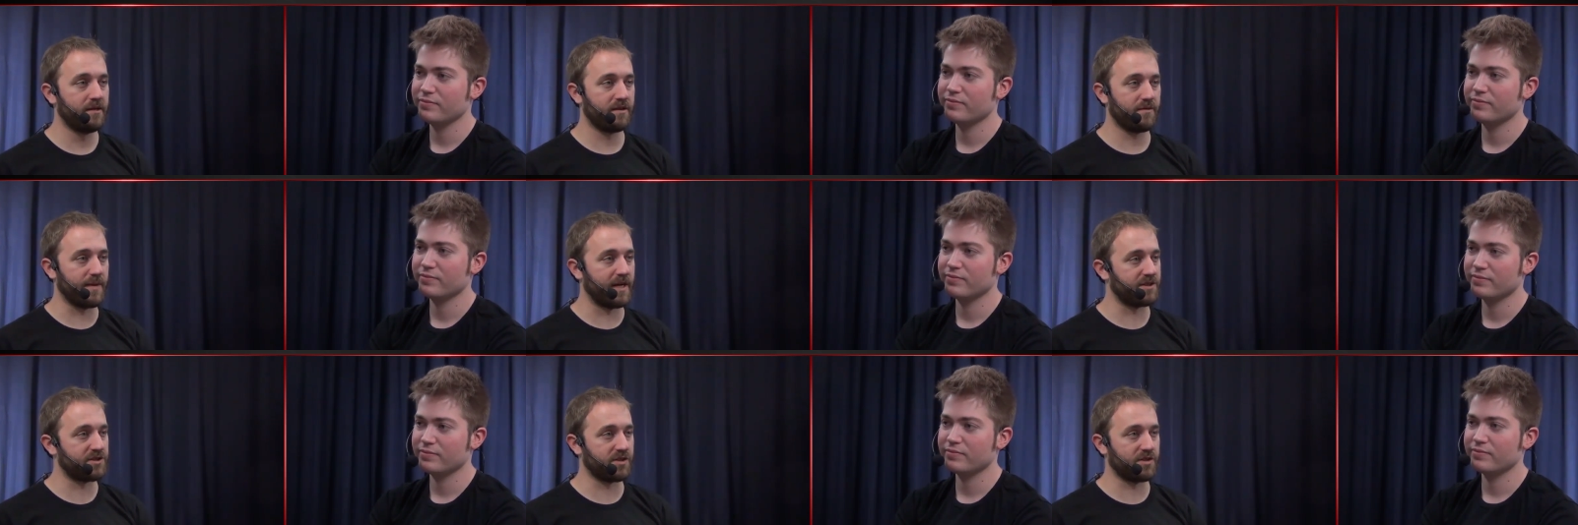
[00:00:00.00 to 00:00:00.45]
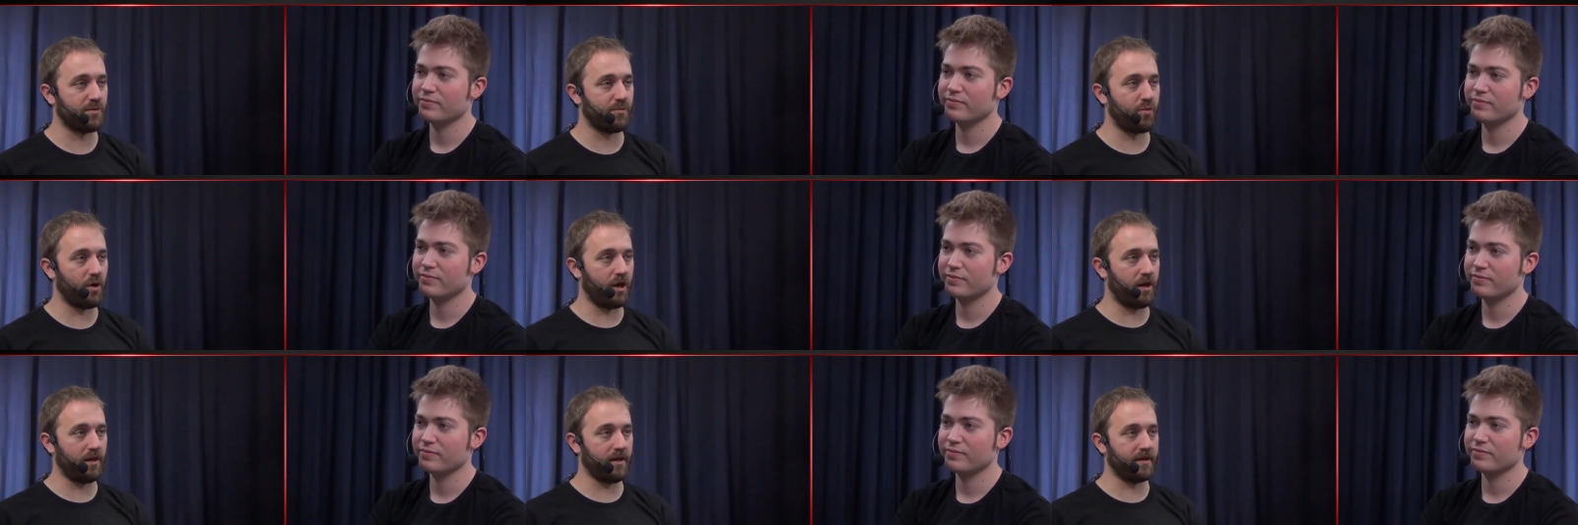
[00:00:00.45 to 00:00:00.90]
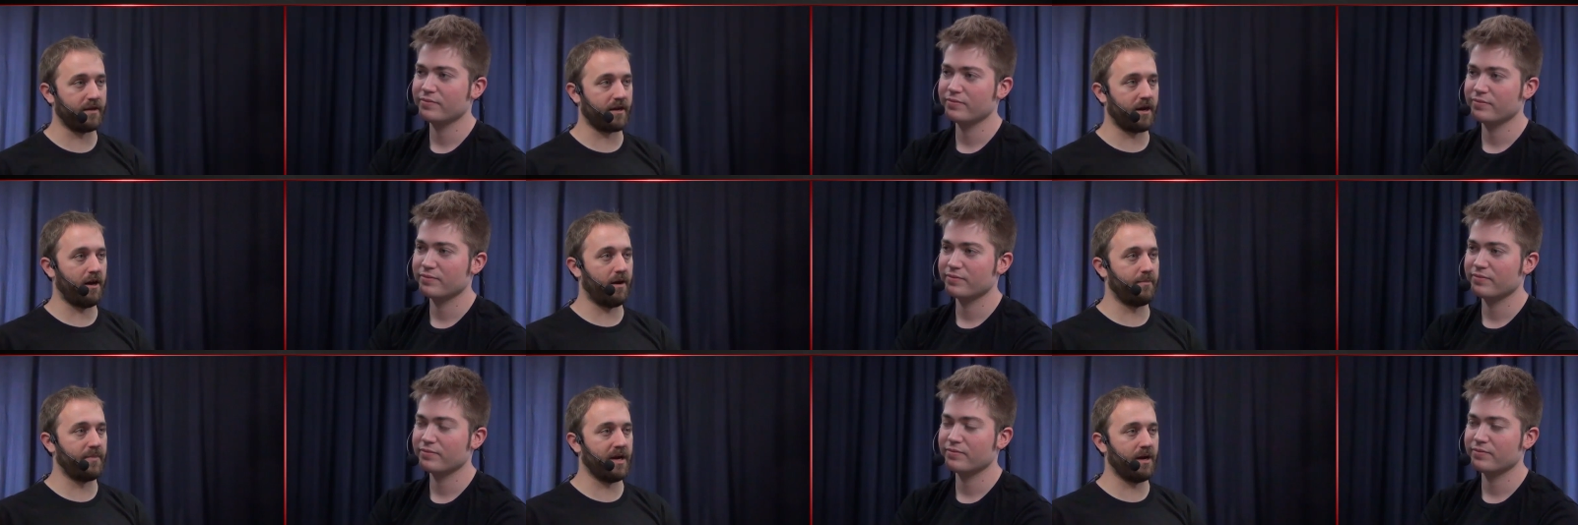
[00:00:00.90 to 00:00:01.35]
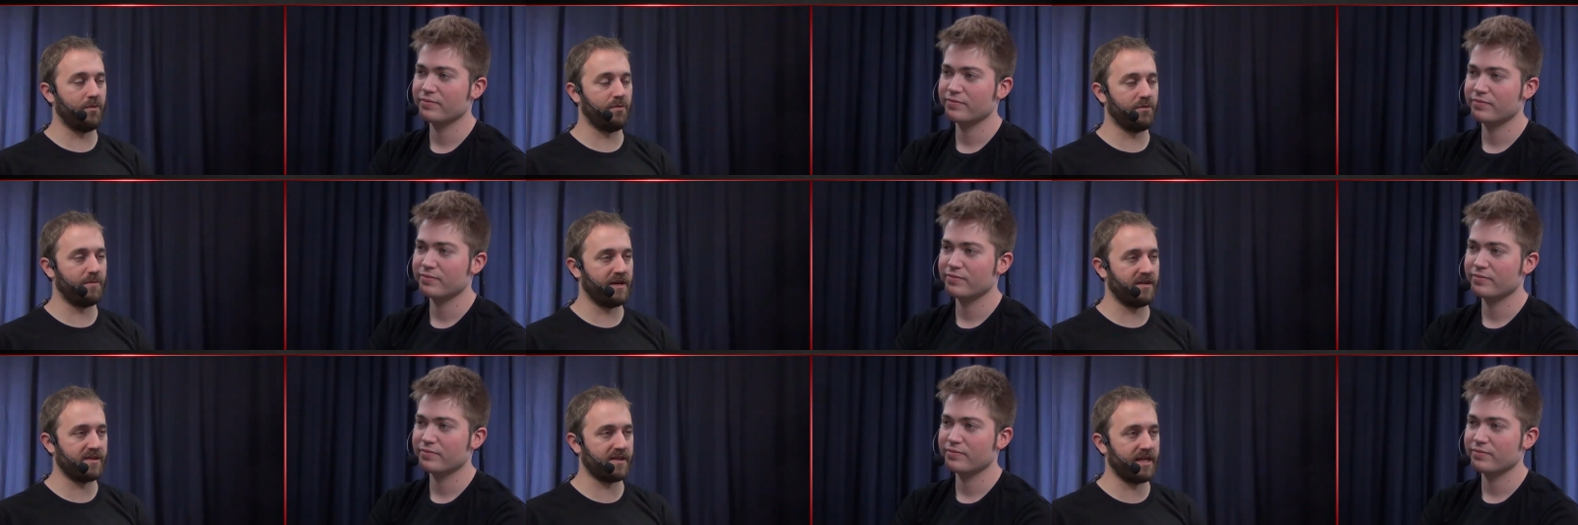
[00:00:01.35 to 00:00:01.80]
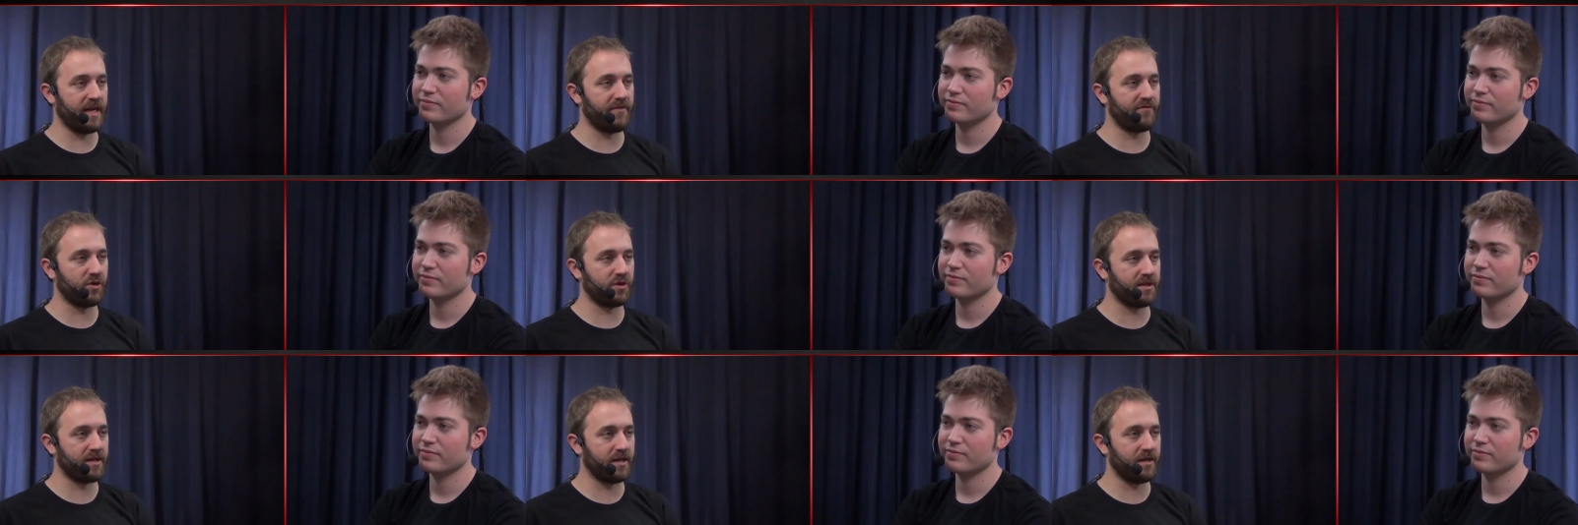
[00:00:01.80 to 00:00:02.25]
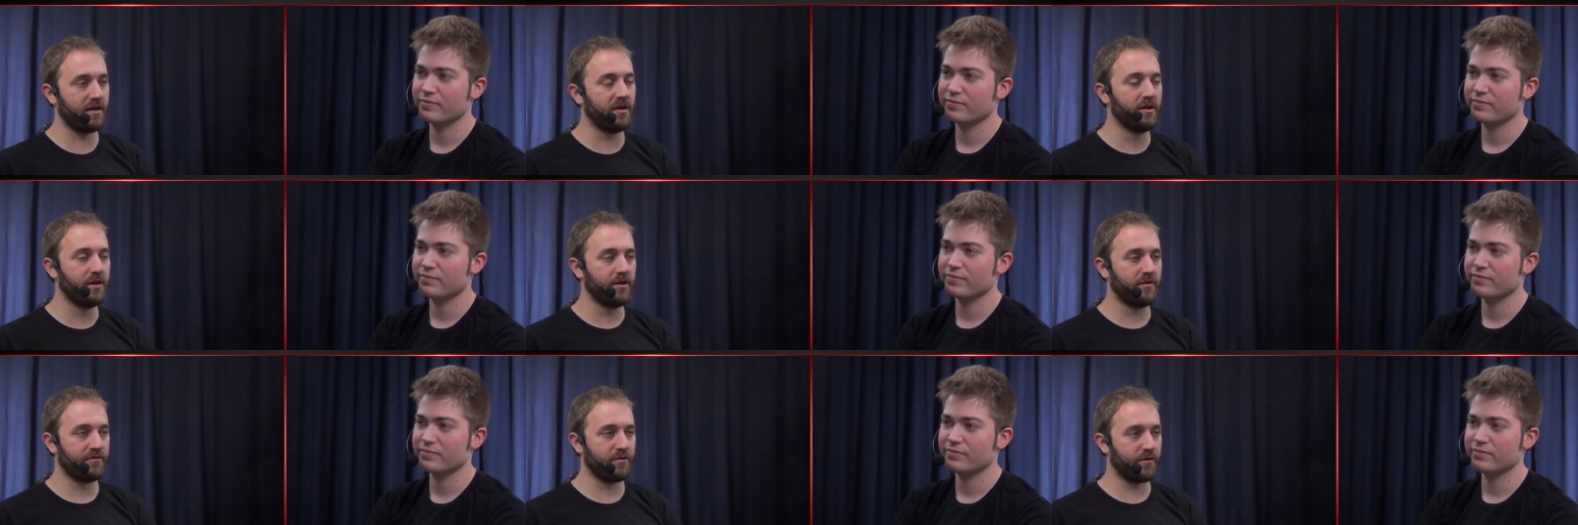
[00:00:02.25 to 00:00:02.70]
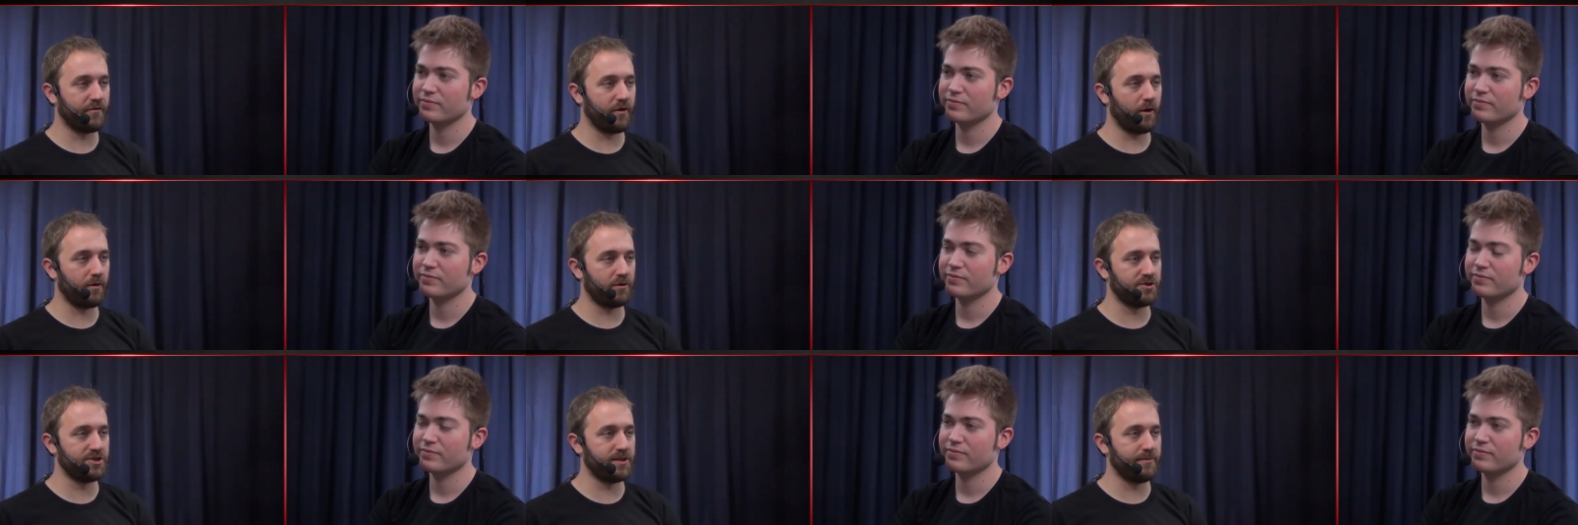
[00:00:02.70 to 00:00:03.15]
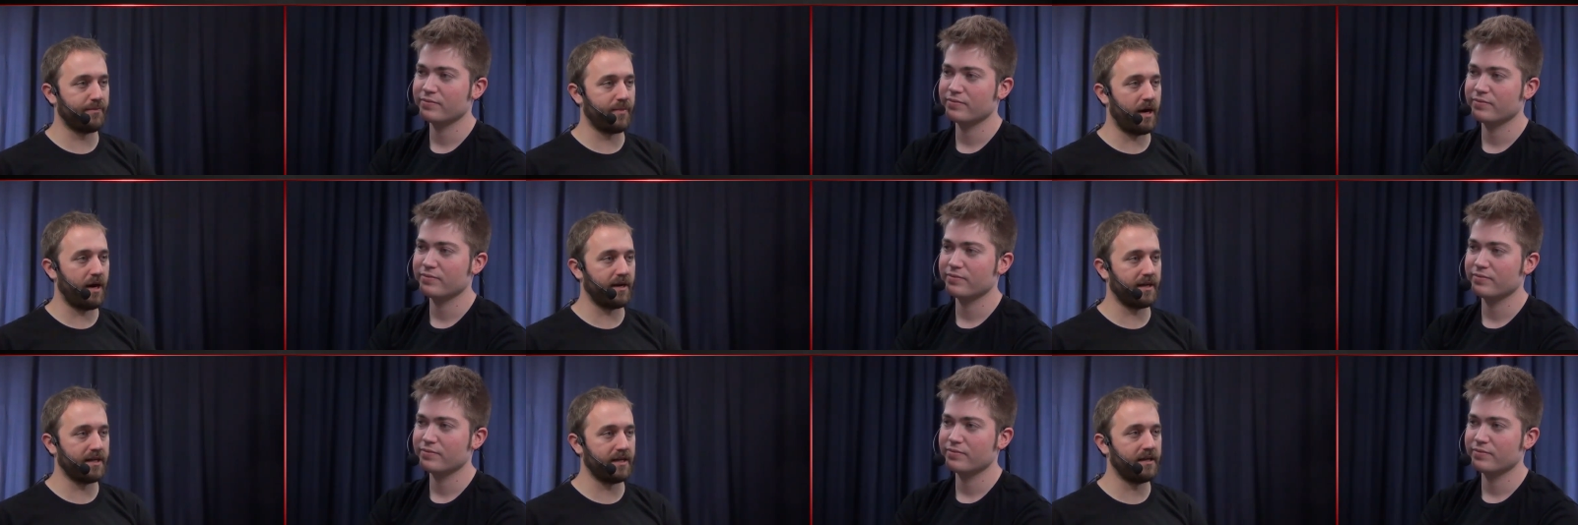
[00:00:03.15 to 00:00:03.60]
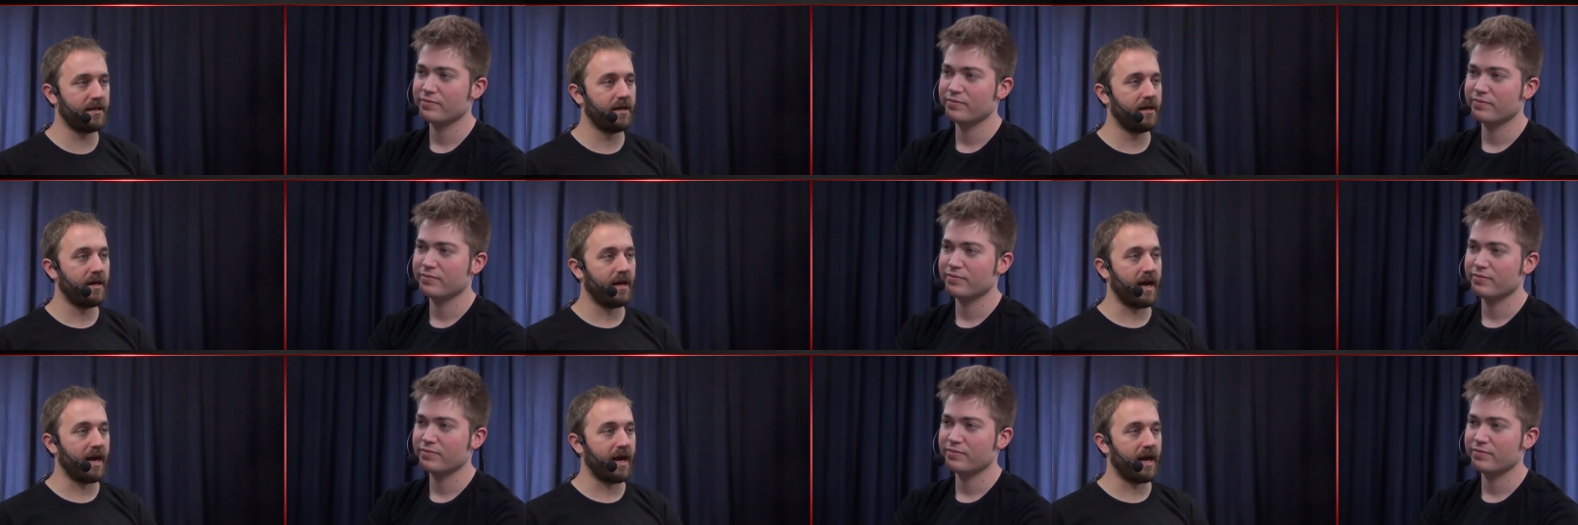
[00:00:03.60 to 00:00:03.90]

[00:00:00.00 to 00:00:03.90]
Speaker 1: It matches up well in combat with basically everything for a fairly cheap body.